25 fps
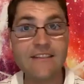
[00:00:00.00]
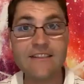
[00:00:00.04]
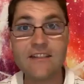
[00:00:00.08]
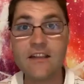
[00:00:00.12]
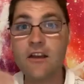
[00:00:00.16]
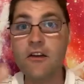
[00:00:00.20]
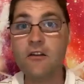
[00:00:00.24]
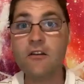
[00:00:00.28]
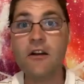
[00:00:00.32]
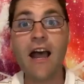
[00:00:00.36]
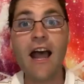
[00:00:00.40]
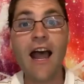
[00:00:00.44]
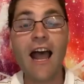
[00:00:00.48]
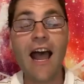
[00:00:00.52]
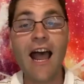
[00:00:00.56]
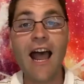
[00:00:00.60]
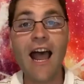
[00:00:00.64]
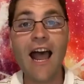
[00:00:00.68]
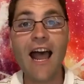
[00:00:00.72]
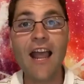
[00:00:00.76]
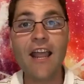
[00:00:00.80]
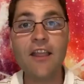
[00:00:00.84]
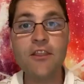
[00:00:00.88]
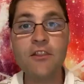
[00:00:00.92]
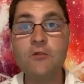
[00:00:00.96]
So,
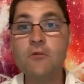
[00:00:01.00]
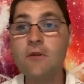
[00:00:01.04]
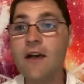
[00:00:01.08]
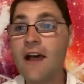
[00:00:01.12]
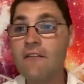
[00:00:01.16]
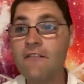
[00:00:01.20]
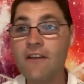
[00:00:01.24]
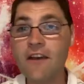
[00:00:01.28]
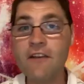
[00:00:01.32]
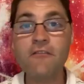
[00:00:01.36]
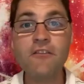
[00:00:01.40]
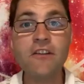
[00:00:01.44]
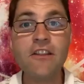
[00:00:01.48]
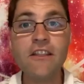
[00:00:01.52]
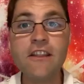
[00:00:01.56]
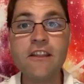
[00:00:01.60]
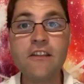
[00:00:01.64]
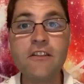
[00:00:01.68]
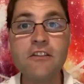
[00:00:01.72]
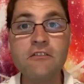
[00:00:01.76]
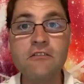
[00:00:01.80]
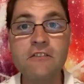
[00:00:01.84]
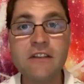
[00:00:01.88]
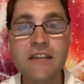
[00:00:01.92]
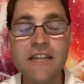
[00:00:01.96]
you have
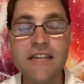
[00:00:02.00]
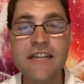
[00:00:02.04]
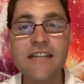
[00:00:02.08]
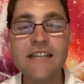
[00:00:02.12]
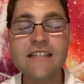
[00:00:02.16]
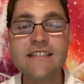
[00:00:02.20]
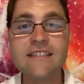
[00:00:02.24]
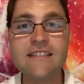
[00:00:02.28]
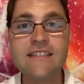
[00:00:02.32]
everything you need